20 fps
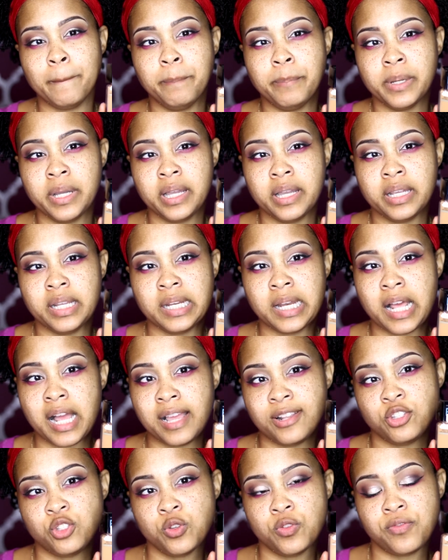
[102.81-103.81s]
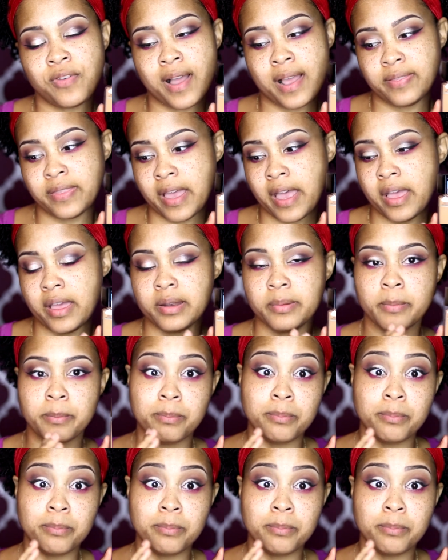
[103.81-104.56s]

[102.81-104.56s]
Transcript: but I do find that